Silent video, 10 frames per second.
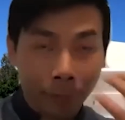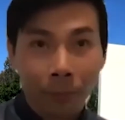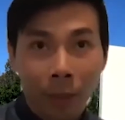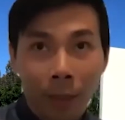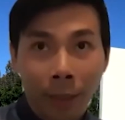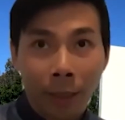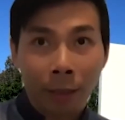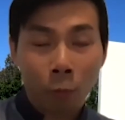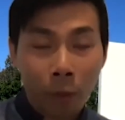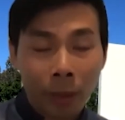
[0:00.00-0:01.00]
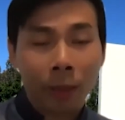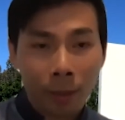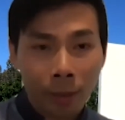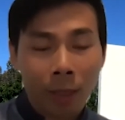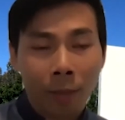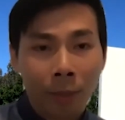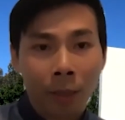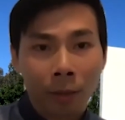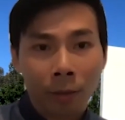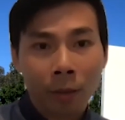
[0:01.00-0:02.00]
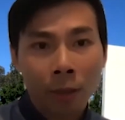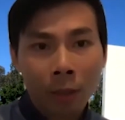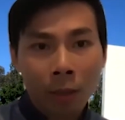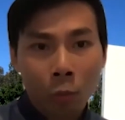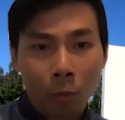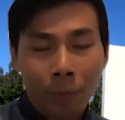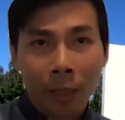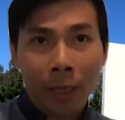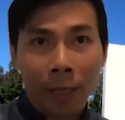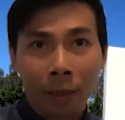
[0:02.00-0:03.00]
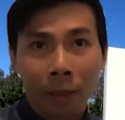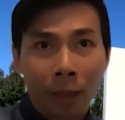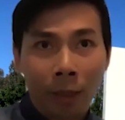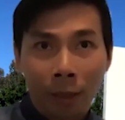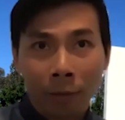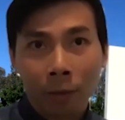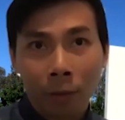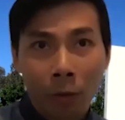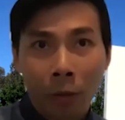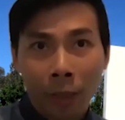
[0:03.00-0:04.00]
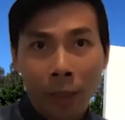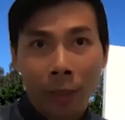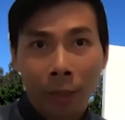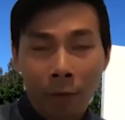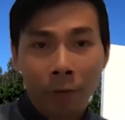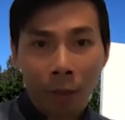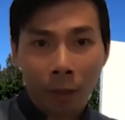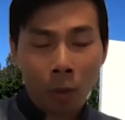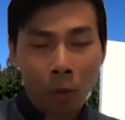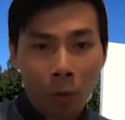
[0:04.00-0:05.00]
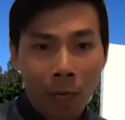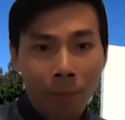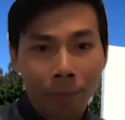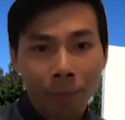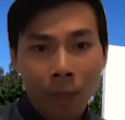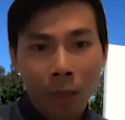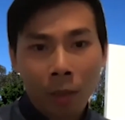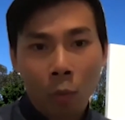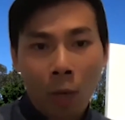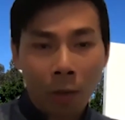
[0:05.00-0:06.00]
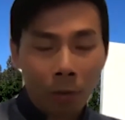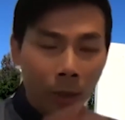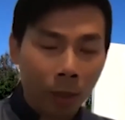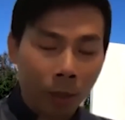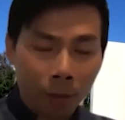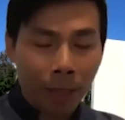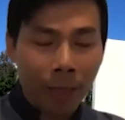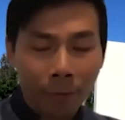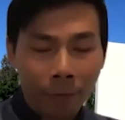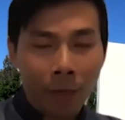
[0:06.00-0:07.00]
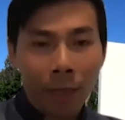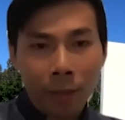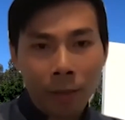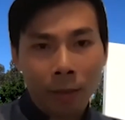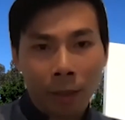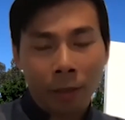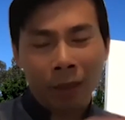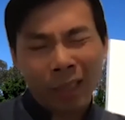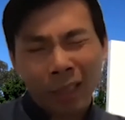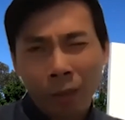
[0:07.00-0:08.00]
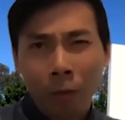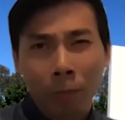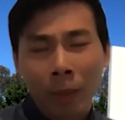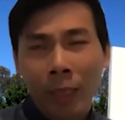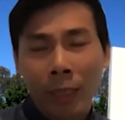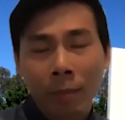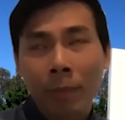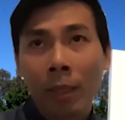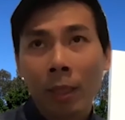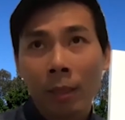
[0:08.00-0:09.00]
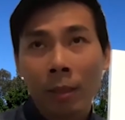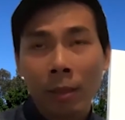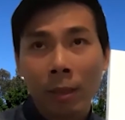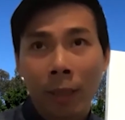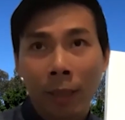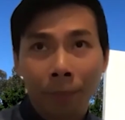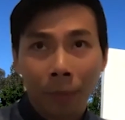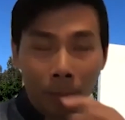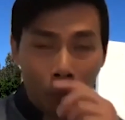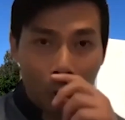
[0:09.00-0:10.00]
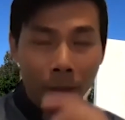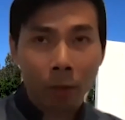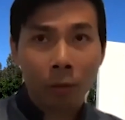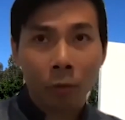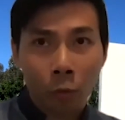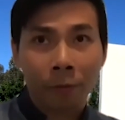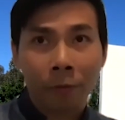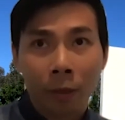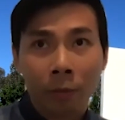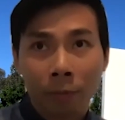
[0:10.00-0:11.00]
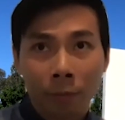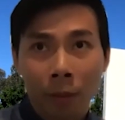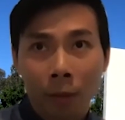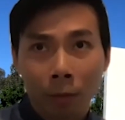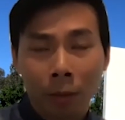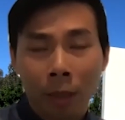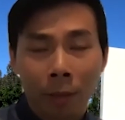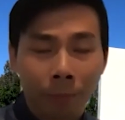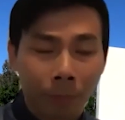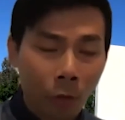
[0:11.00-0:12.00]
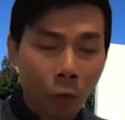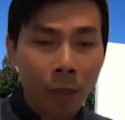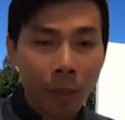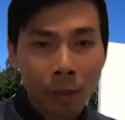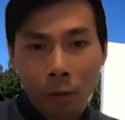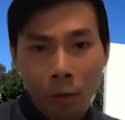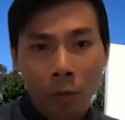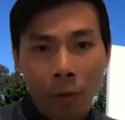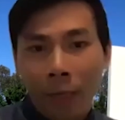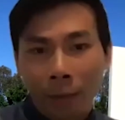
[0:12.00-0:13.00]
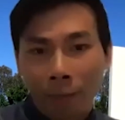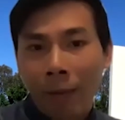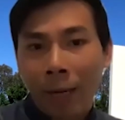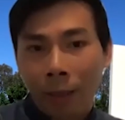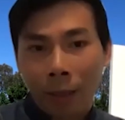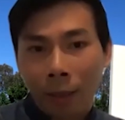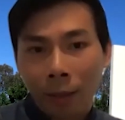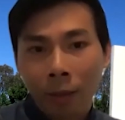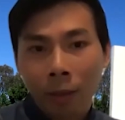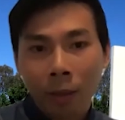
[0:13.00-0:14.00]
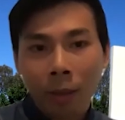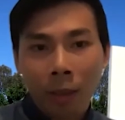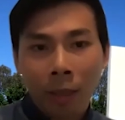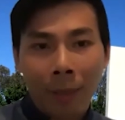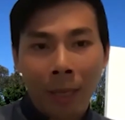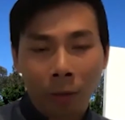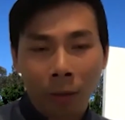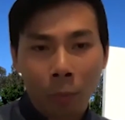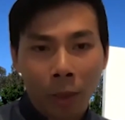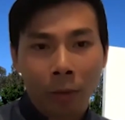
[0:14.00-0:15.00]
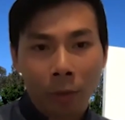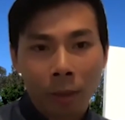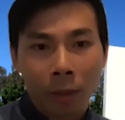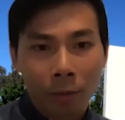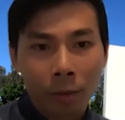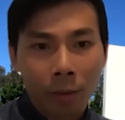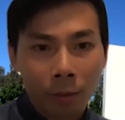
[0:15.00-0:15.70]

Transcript: like written assignment would be at the earlier of the program, while the later phase, like the clinical placements, the practical driven units, so they are mainly about the practical skills.